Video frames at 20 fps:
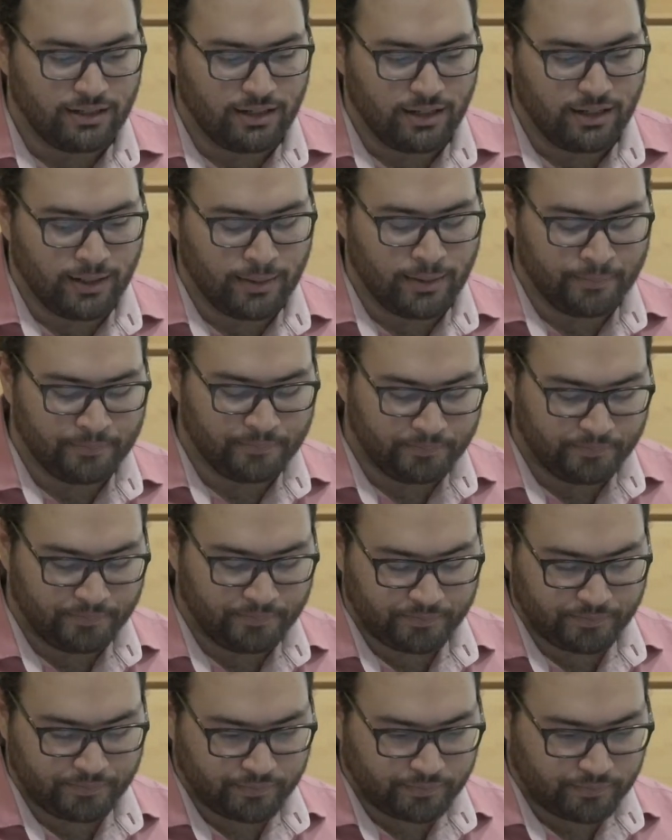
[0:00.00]

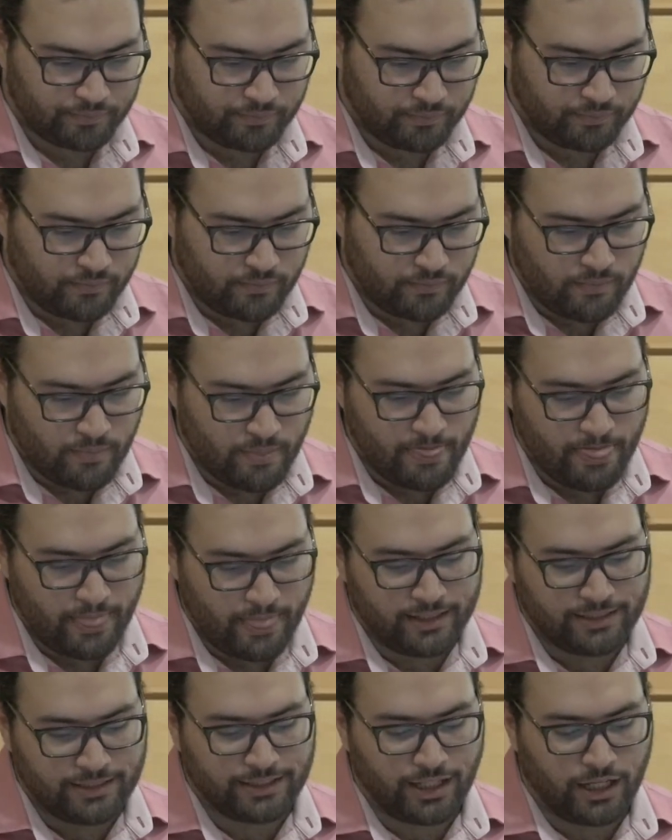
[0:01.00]

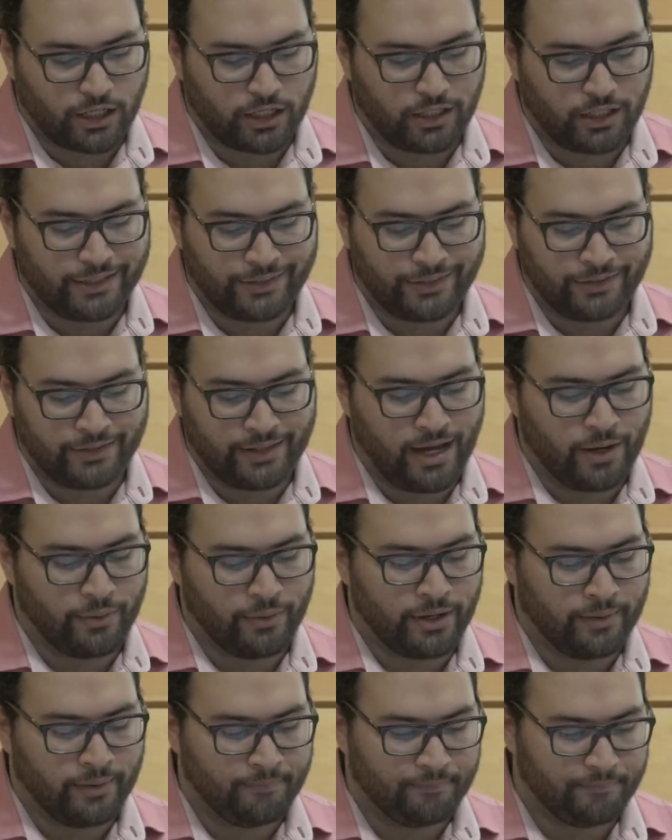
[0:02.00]
And it's a lot clearer that
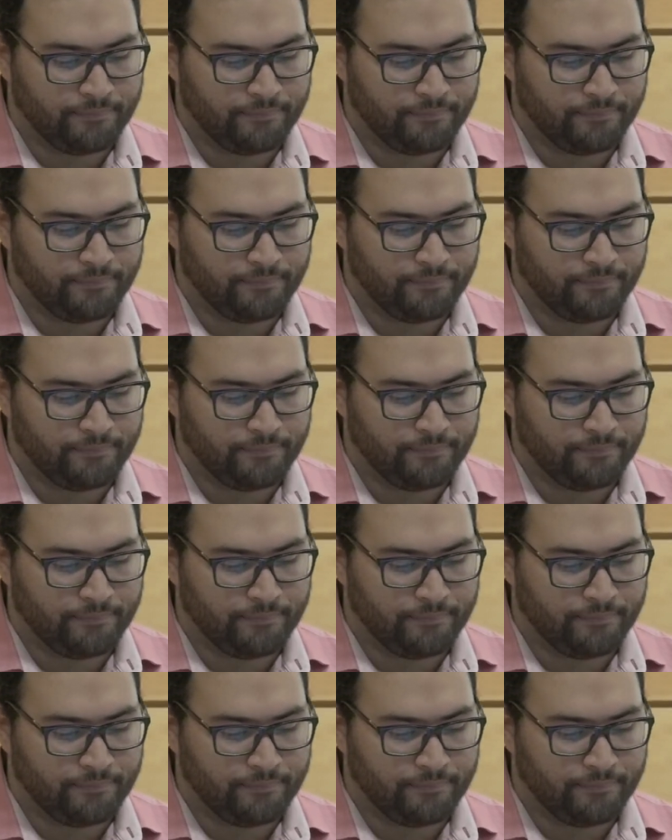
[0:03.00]
way.